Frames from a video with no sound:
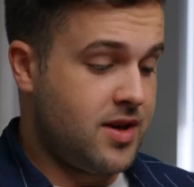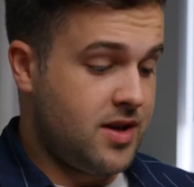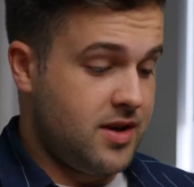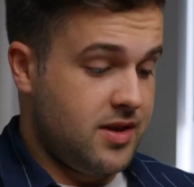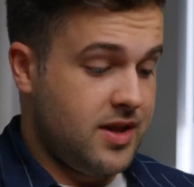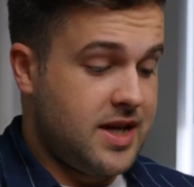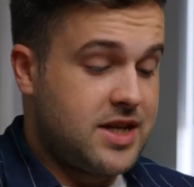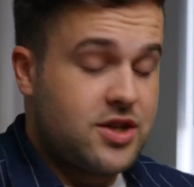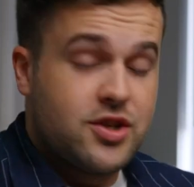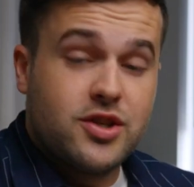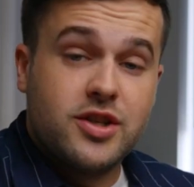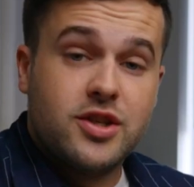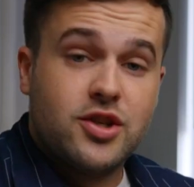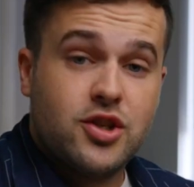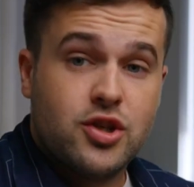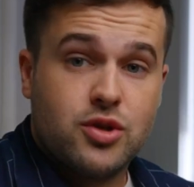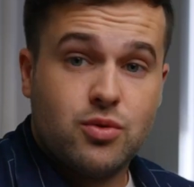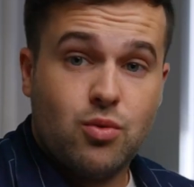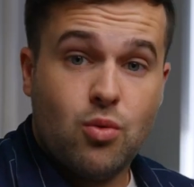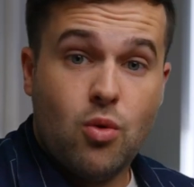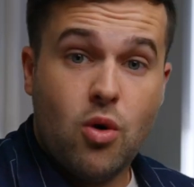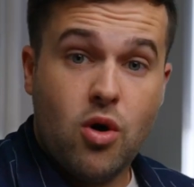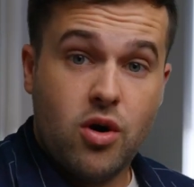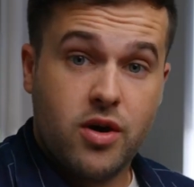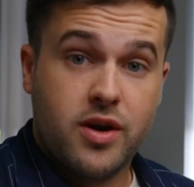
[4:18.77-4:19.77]
Literally just
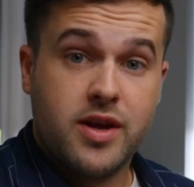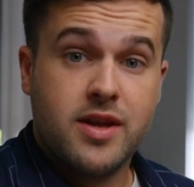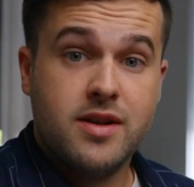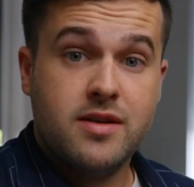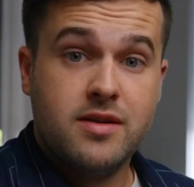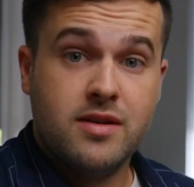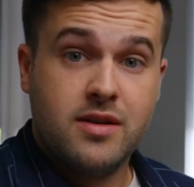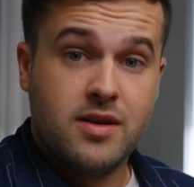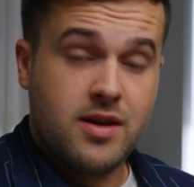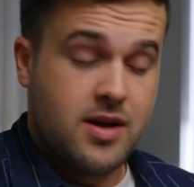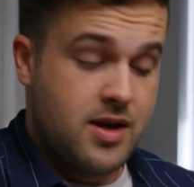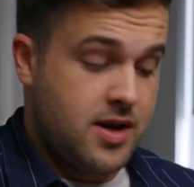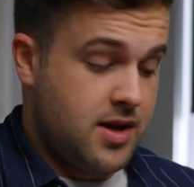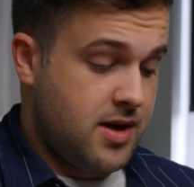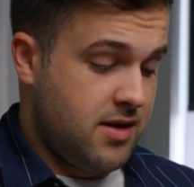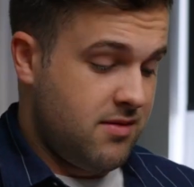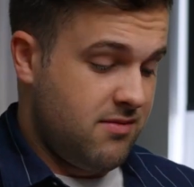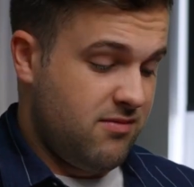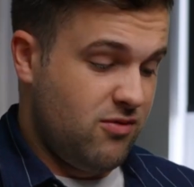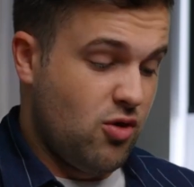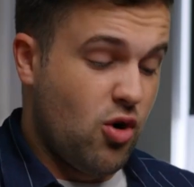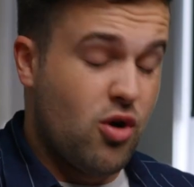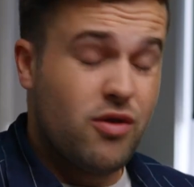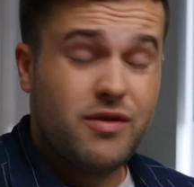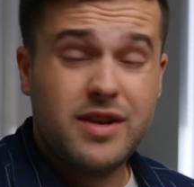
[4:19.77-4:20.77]
walking,
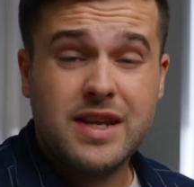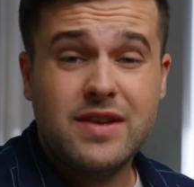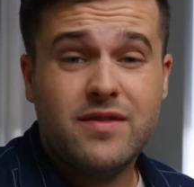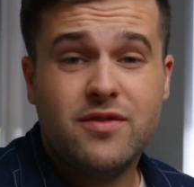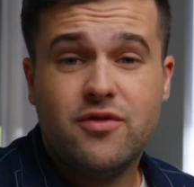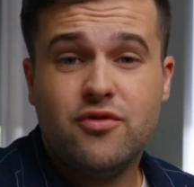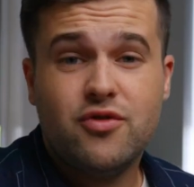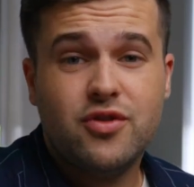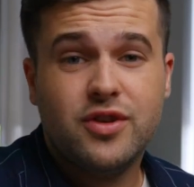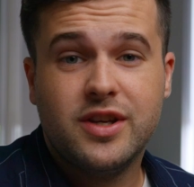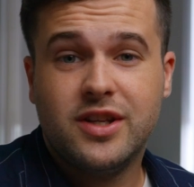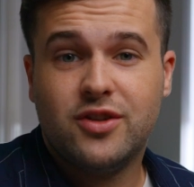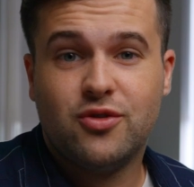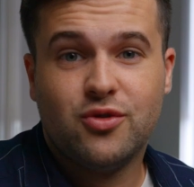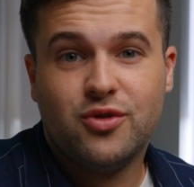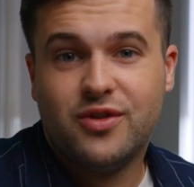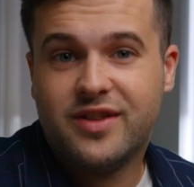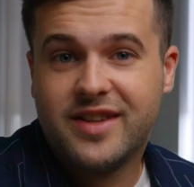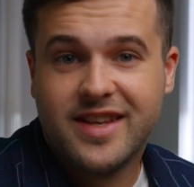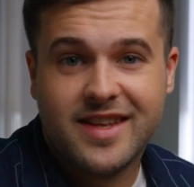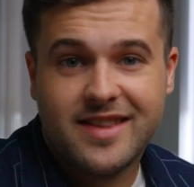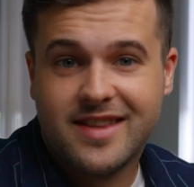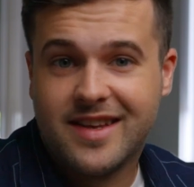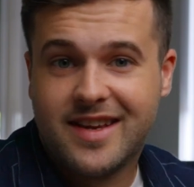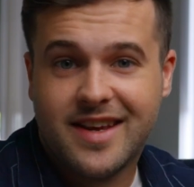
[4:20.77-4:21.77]
not even really doing
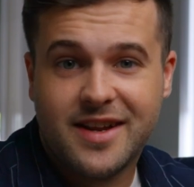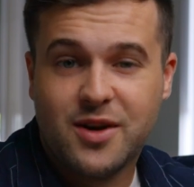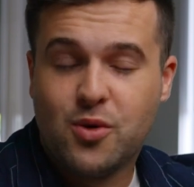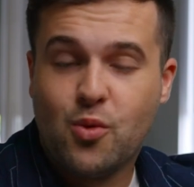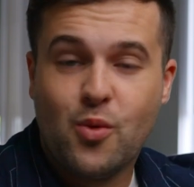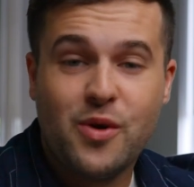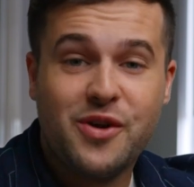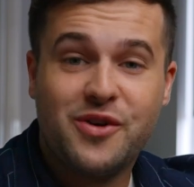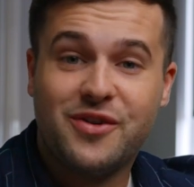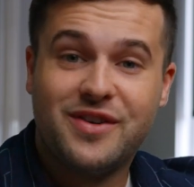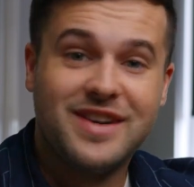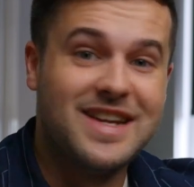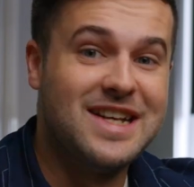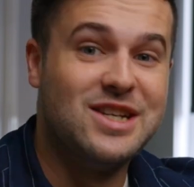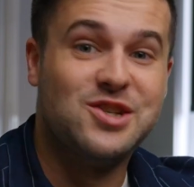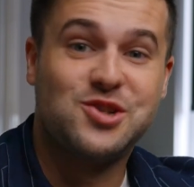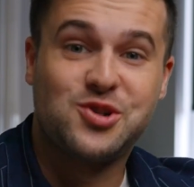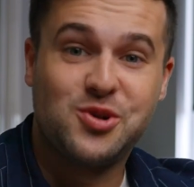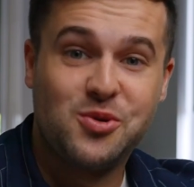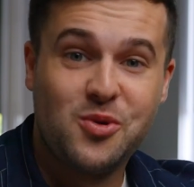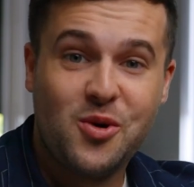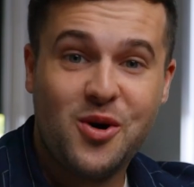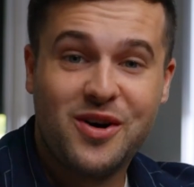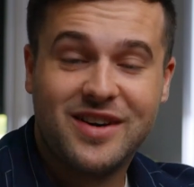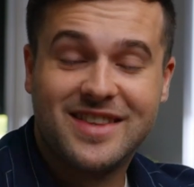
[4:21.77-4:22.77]
like the kind of weird
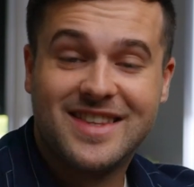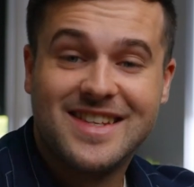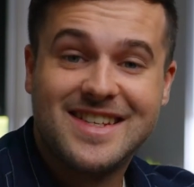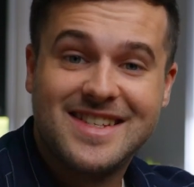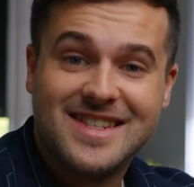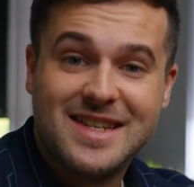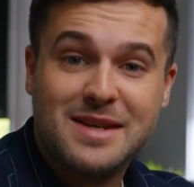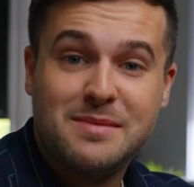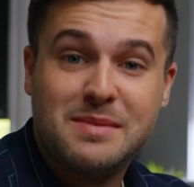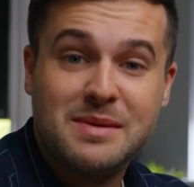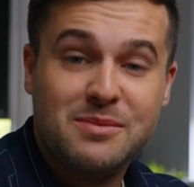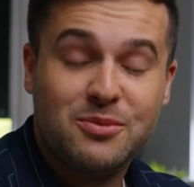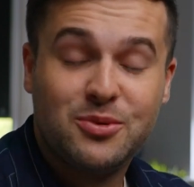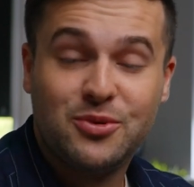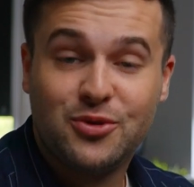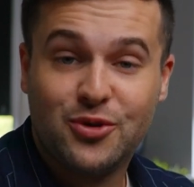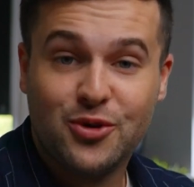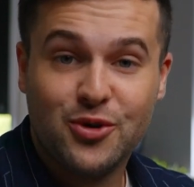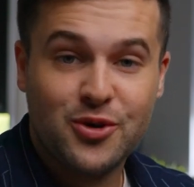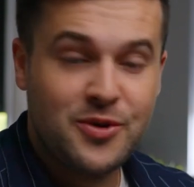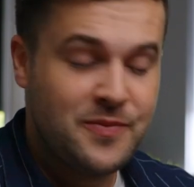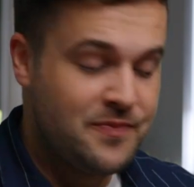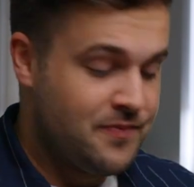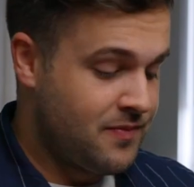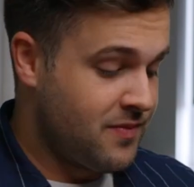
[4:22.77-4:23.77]
ninja walk that you see people
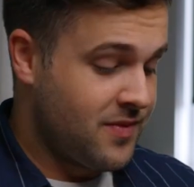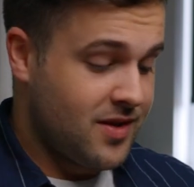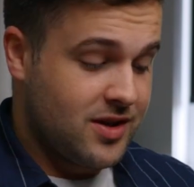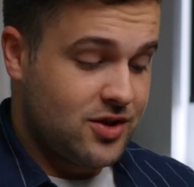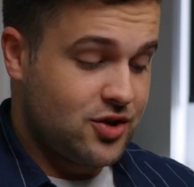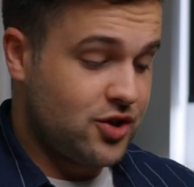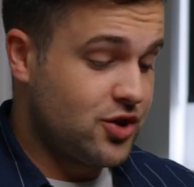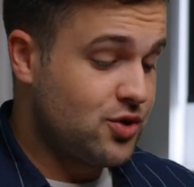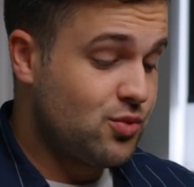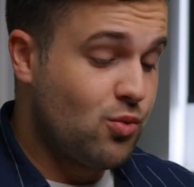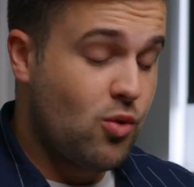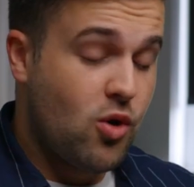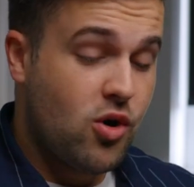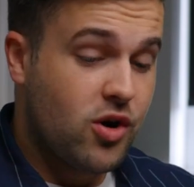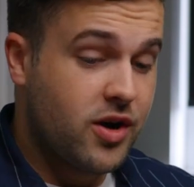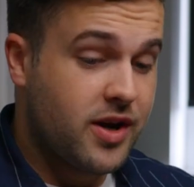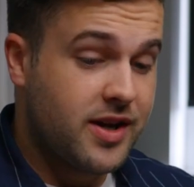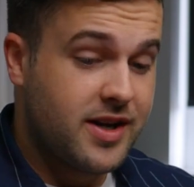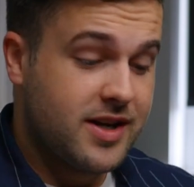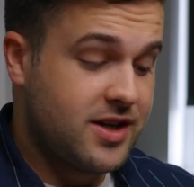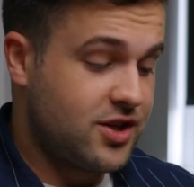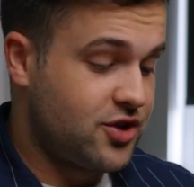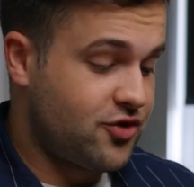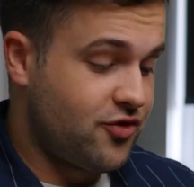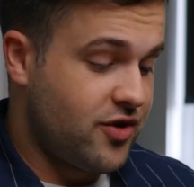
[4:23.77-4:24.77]
do, just walking
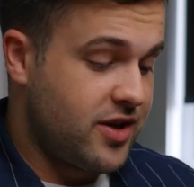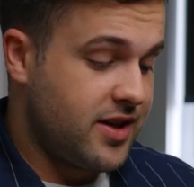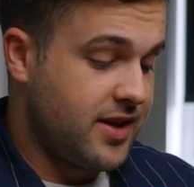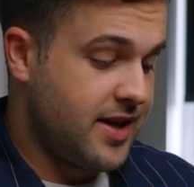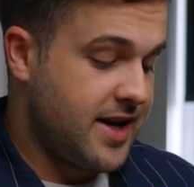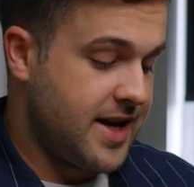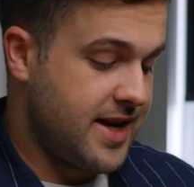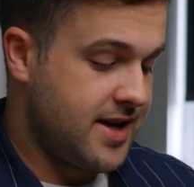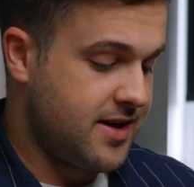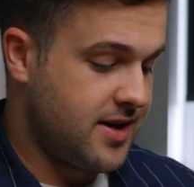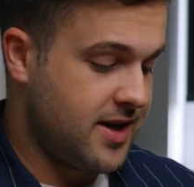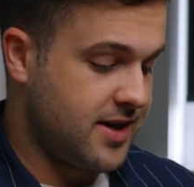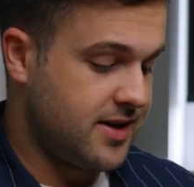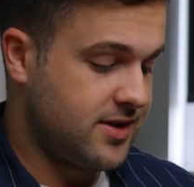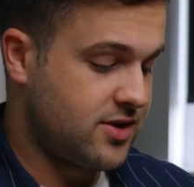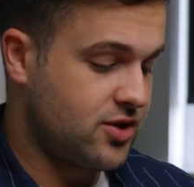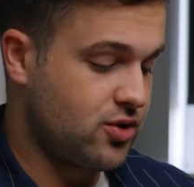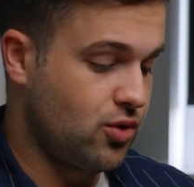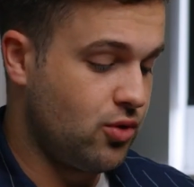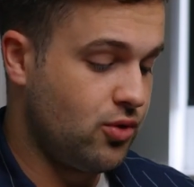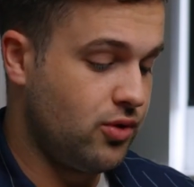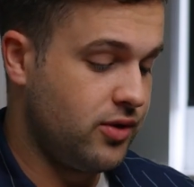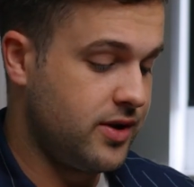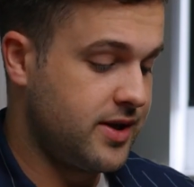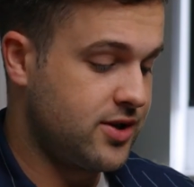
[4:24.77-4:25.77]
in a straight line and
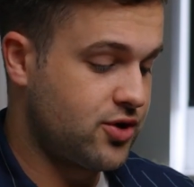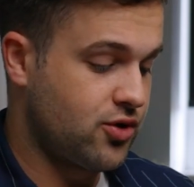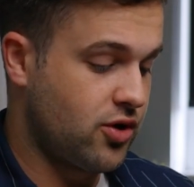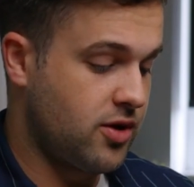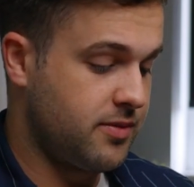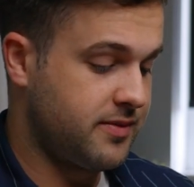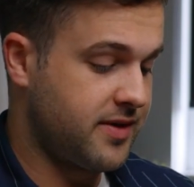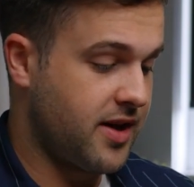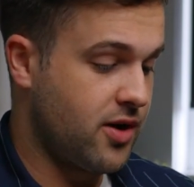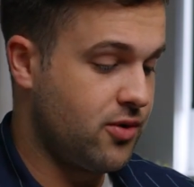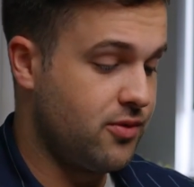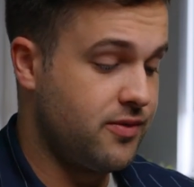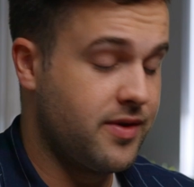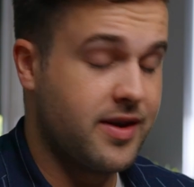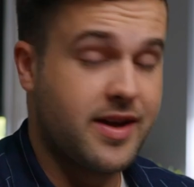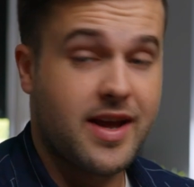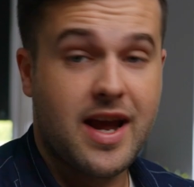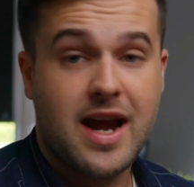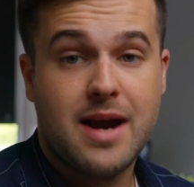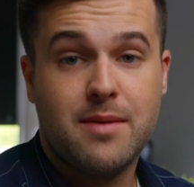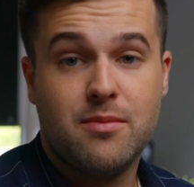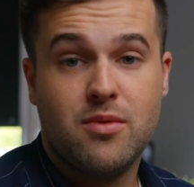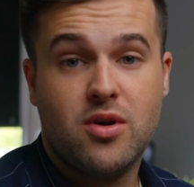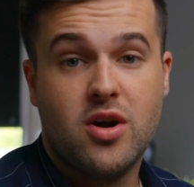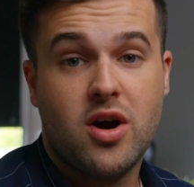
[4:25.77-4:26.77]
slowly sort of tilting the
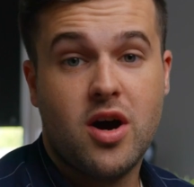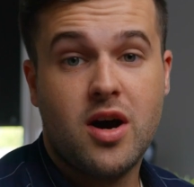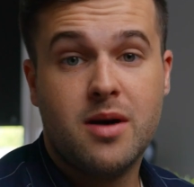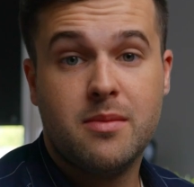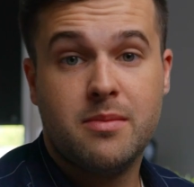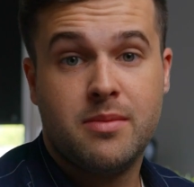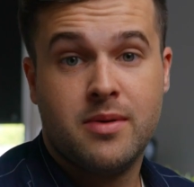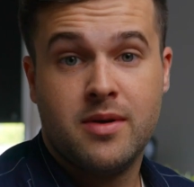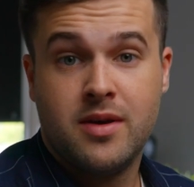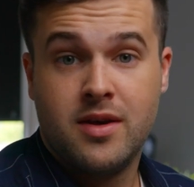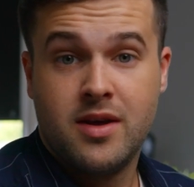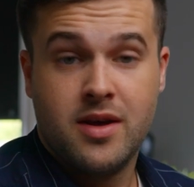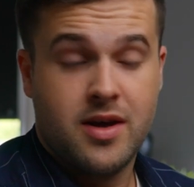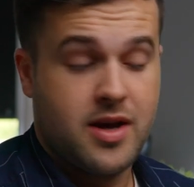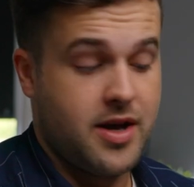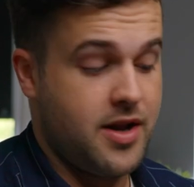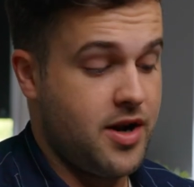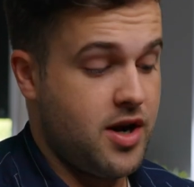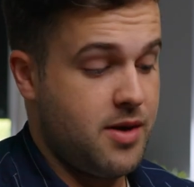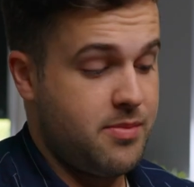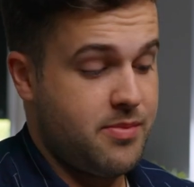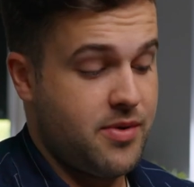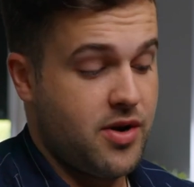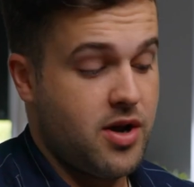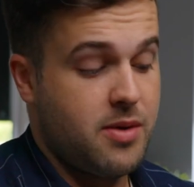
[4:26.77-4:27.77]
camera up and
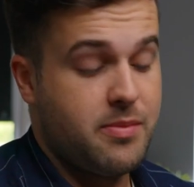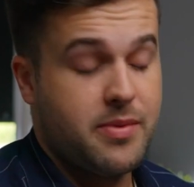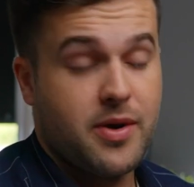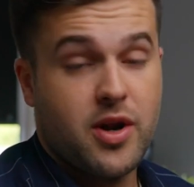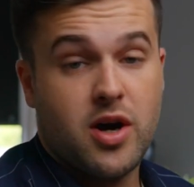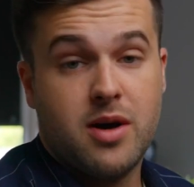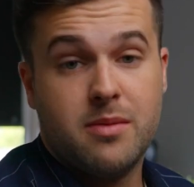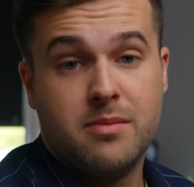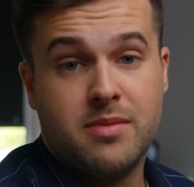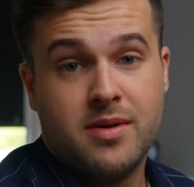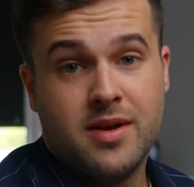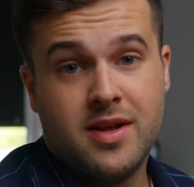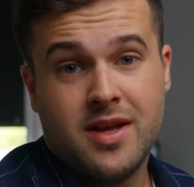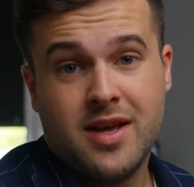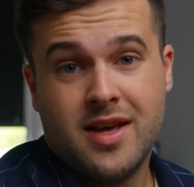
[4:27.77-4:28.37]
up and up and up.